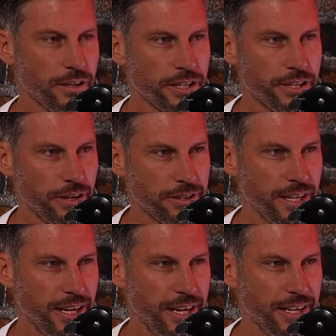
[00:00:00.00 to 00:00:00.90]
the dock
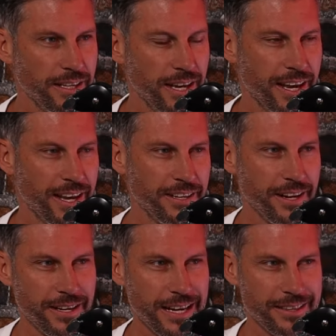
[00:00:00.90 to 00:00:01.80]
there. Yeah, yeah
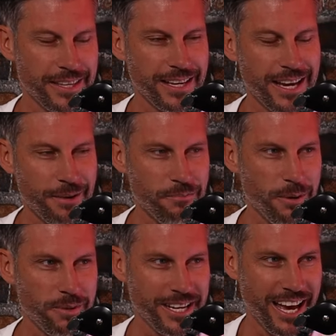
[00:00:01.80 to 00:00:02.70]
not nothing. Uh,
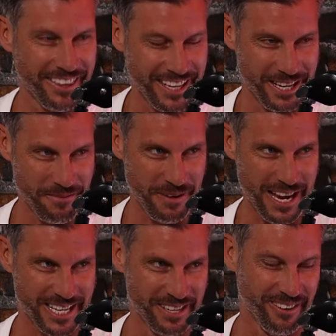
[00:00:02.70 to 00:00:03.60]
probably nothing
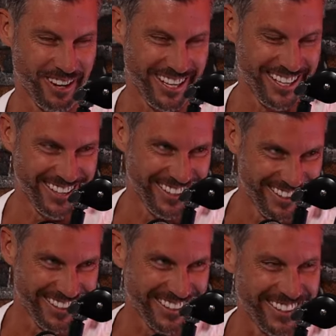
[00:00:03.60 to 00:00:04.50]
compared to what you
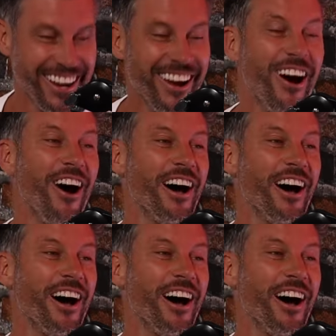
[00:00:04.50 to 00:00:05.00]
do. Yeah, what, what I